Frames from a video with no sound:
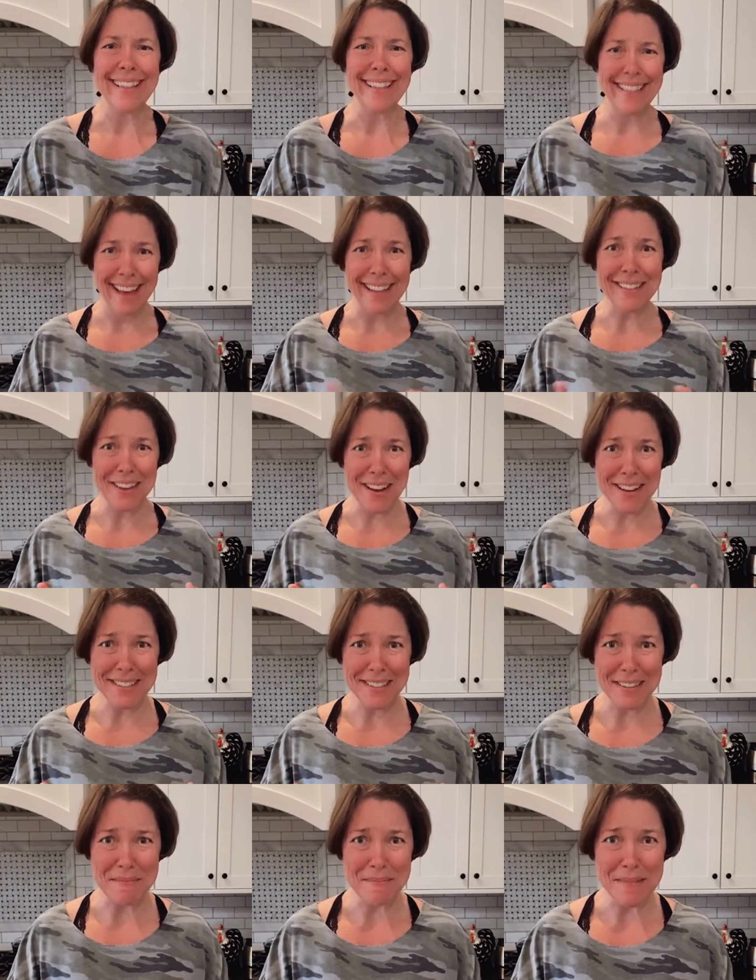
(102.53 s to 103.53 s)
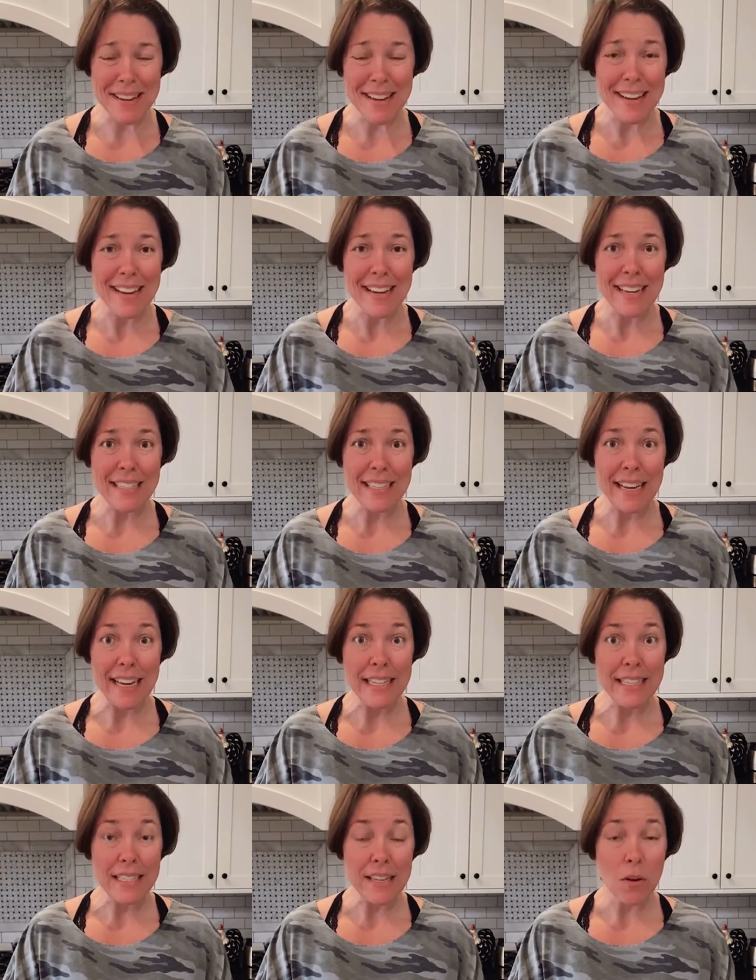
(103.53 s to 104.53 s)
That's awesome. He's like,
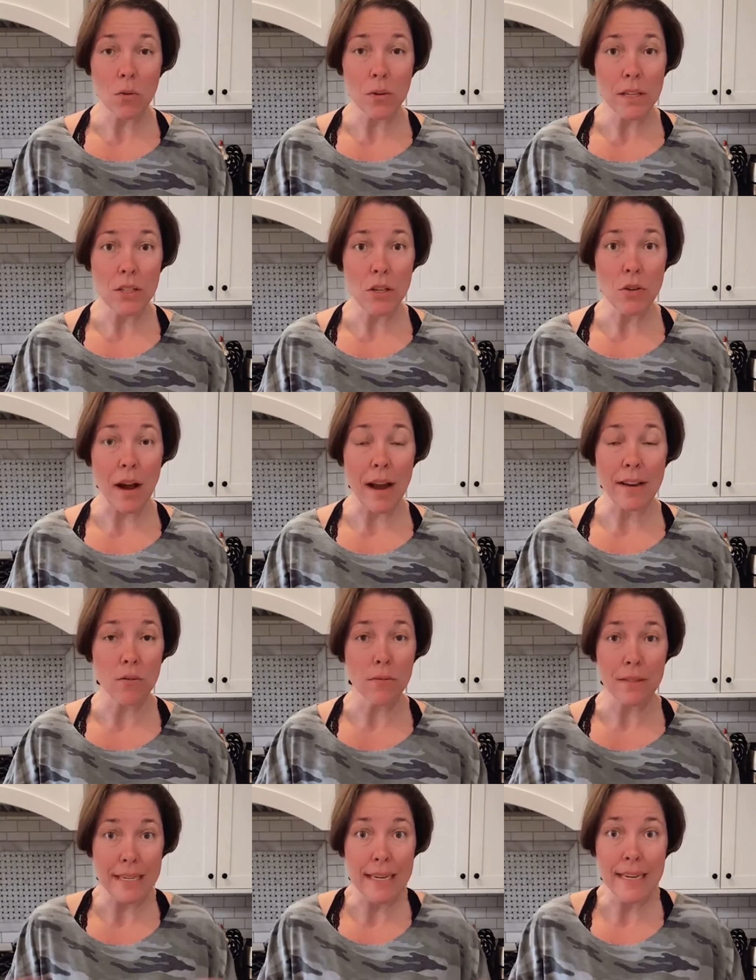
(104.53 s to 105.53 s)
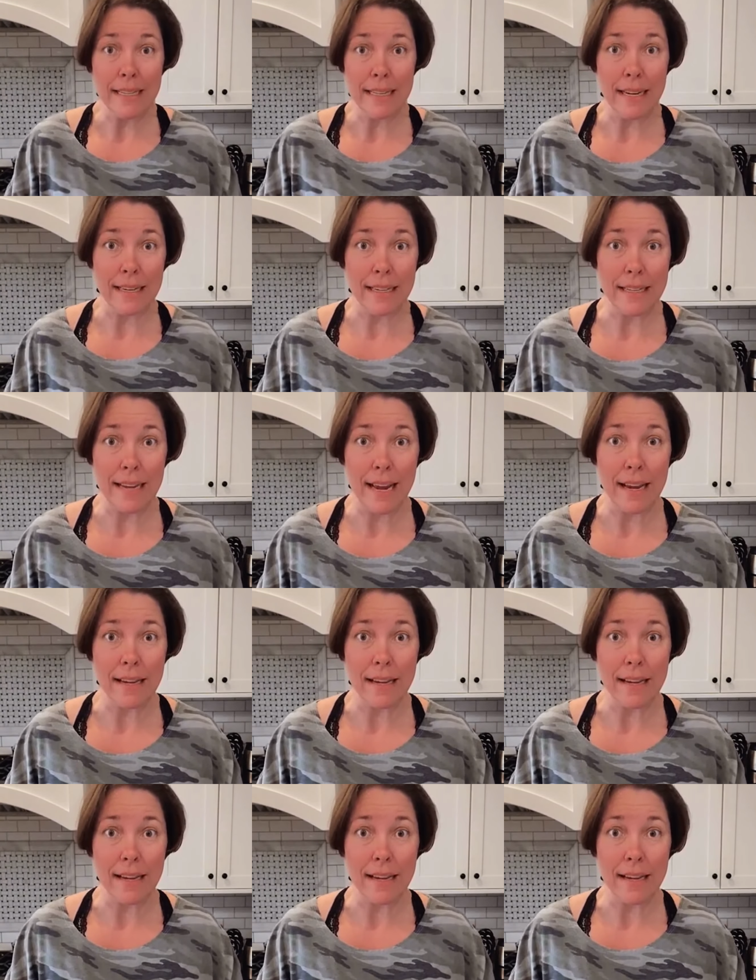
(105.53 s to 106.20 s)
it's the only I don't stink at the end of the day.